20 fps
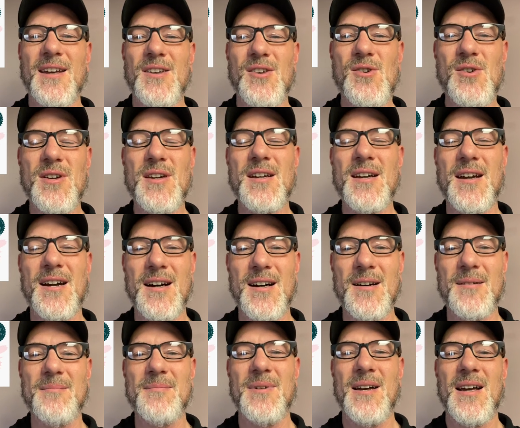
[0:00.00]
You can
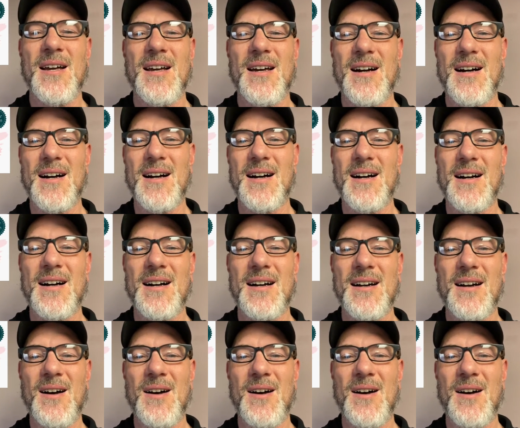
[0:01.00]
come uh,